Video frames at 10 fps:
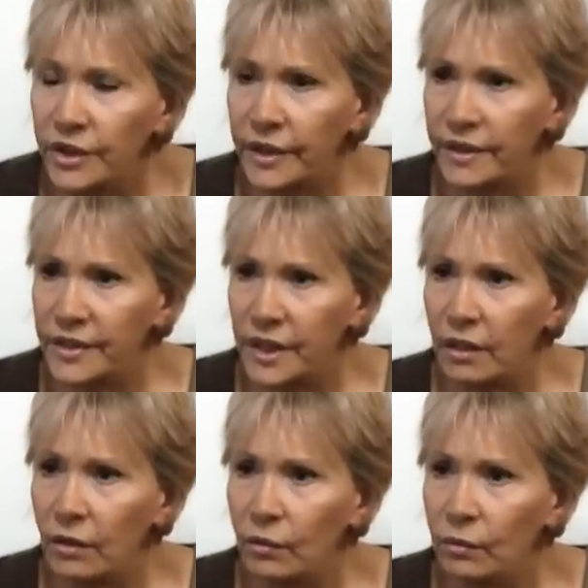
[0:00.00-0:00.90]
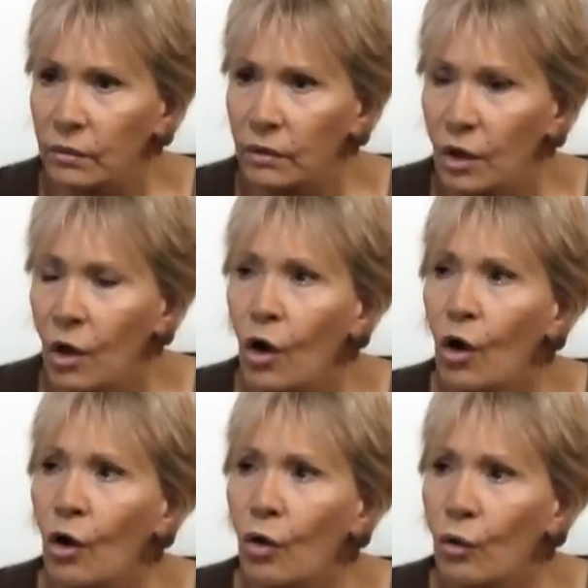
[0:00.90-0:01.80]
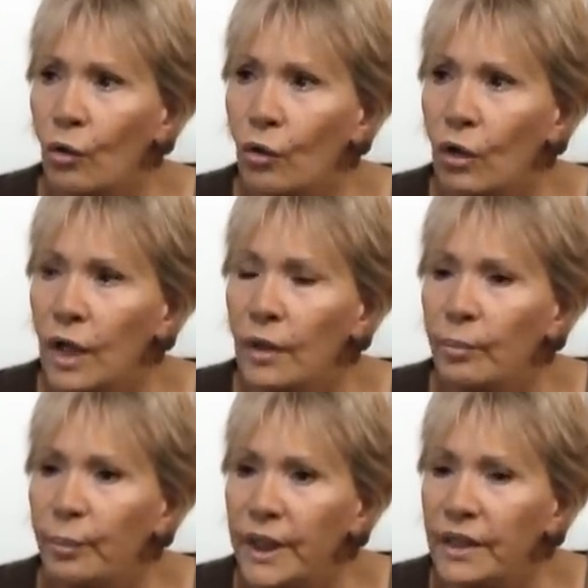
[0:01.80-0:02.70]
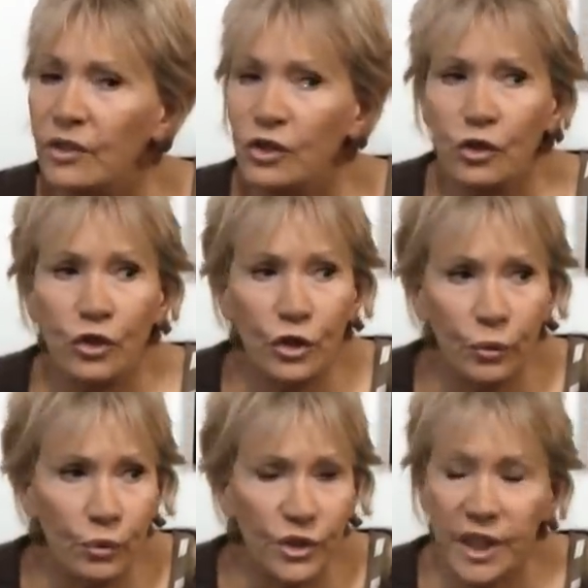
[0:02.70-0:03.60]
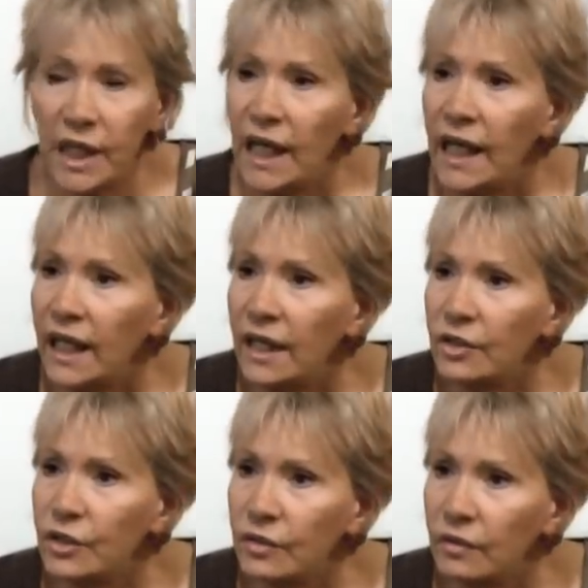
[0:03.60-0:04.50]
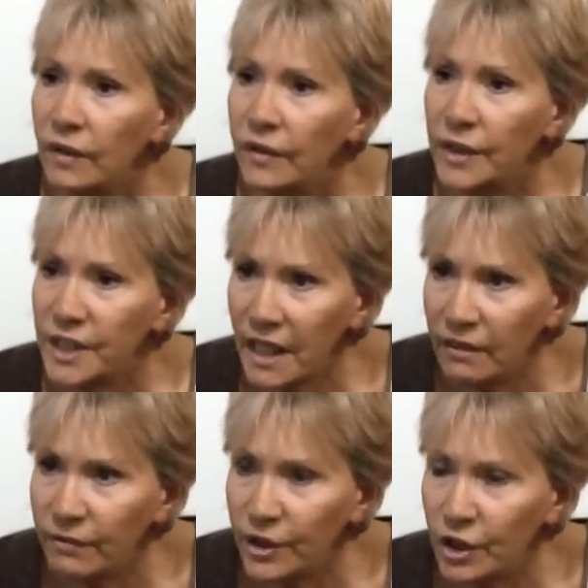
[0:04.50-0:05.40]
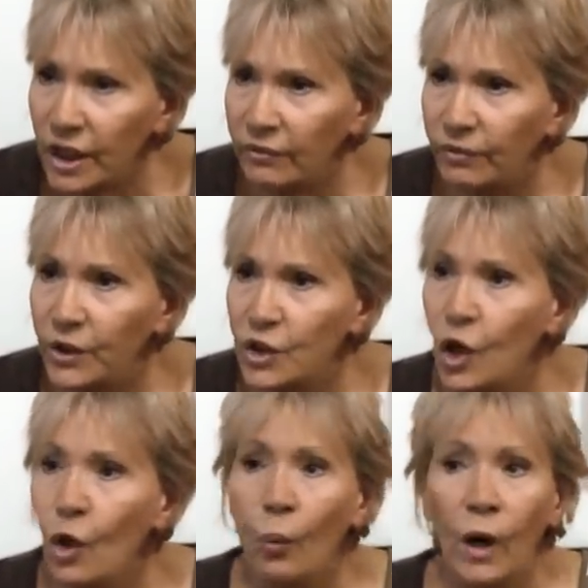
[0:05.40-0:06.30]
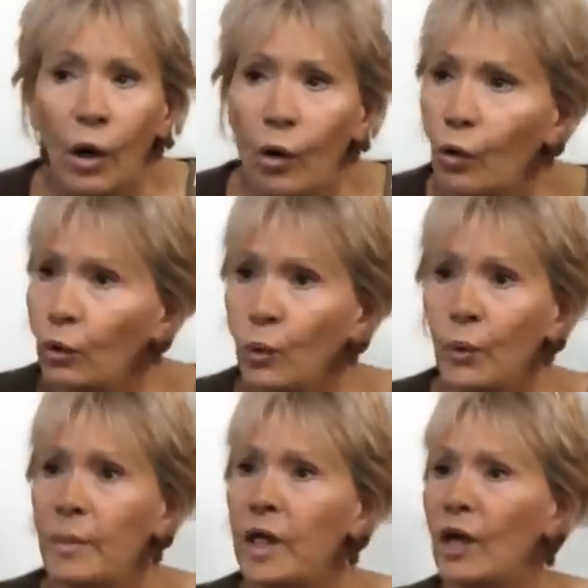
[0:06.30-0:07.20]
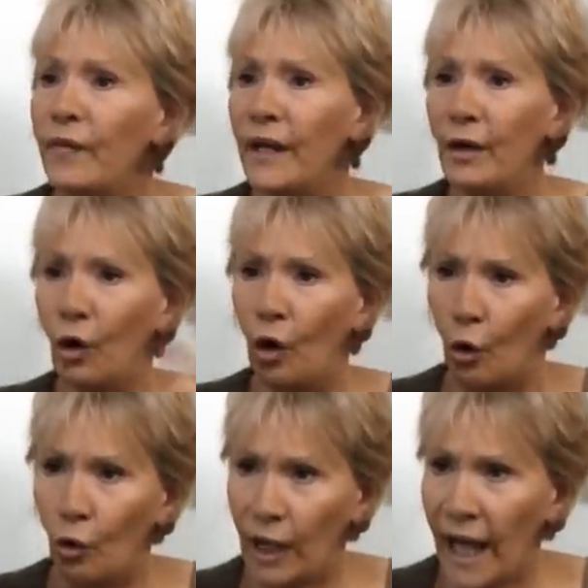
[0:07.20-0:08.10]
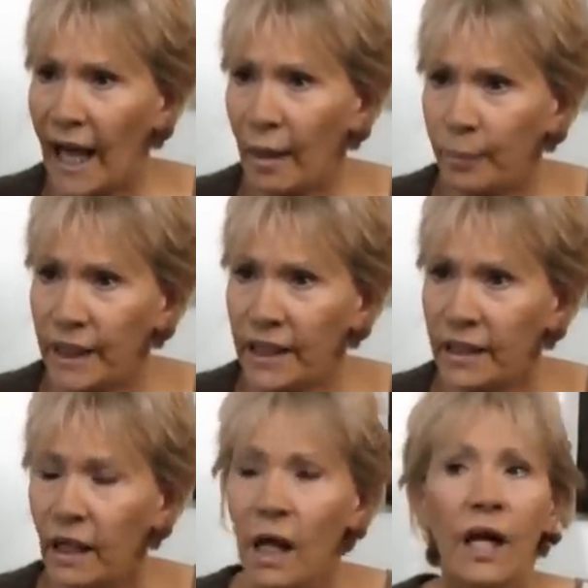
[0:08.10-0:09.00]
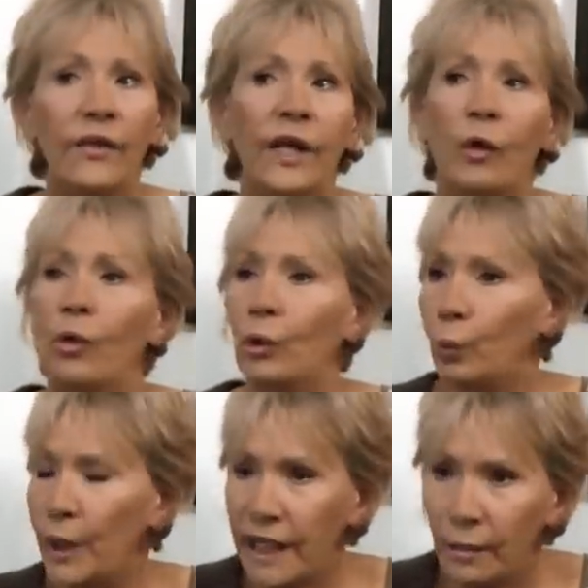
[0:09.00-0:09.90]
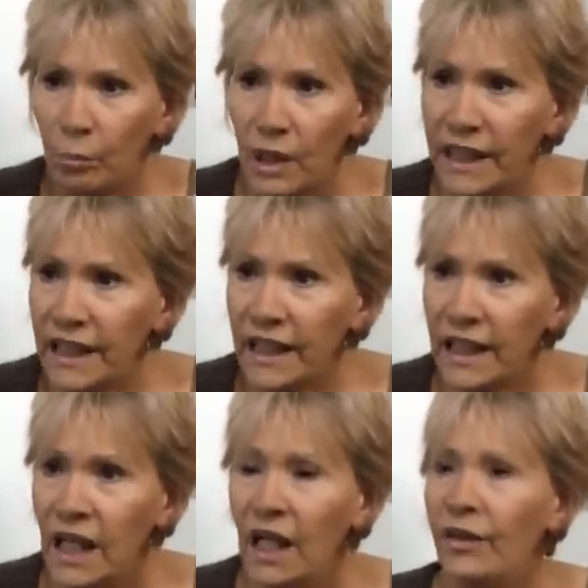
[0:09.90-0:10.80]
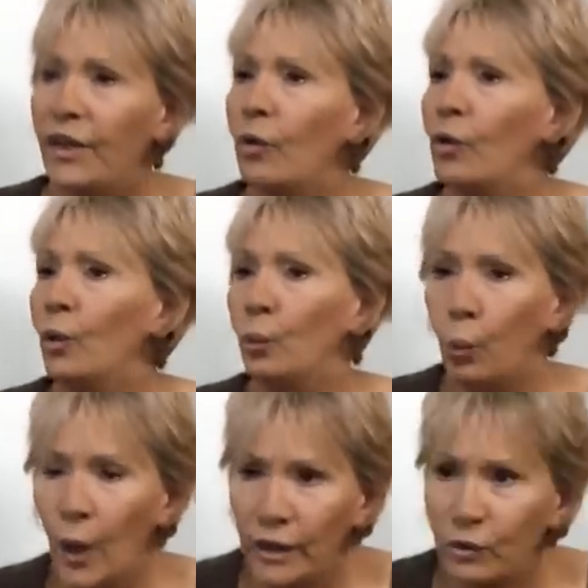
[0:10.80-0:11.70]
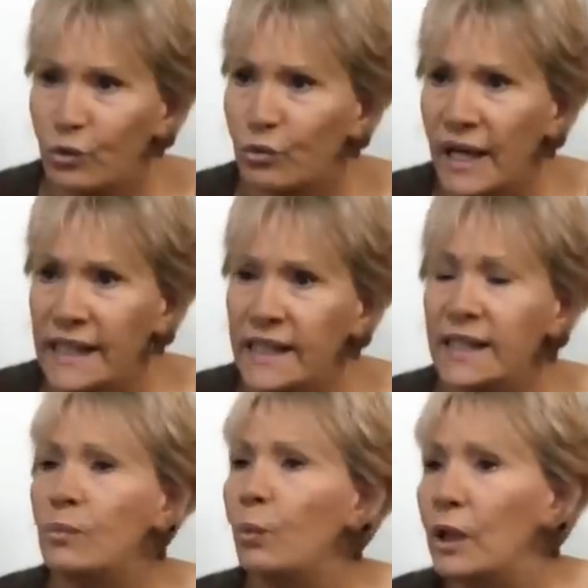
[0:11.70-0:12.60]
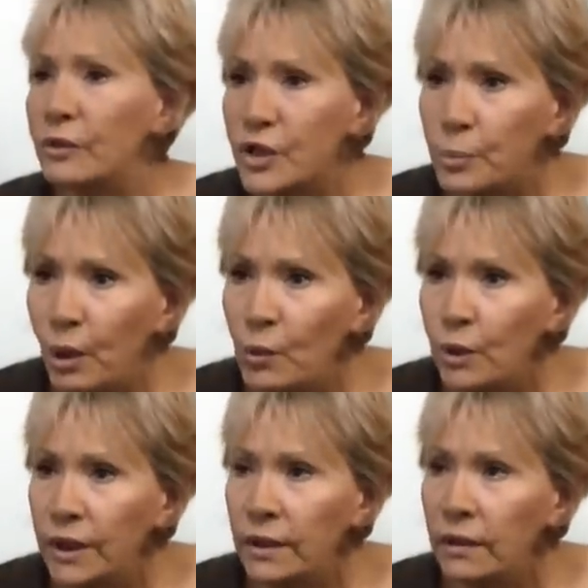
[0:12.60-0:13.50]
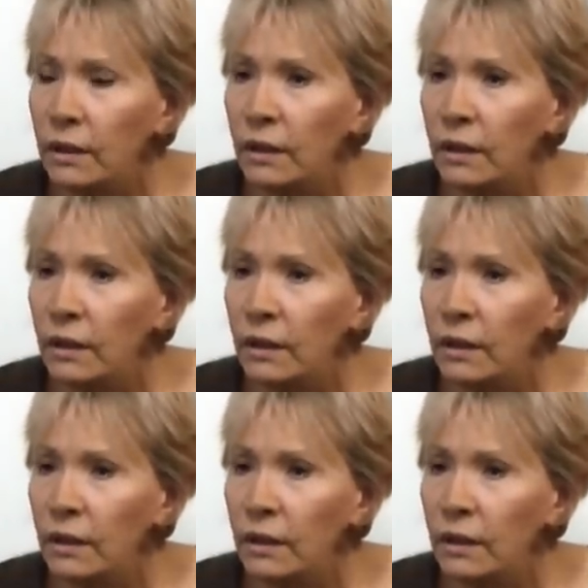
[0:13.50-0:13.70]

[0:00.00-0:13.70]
to the casino or being seduced into the television adverts where all the women on there are all happy, they're all winning money, they're all well dressed, well spoken.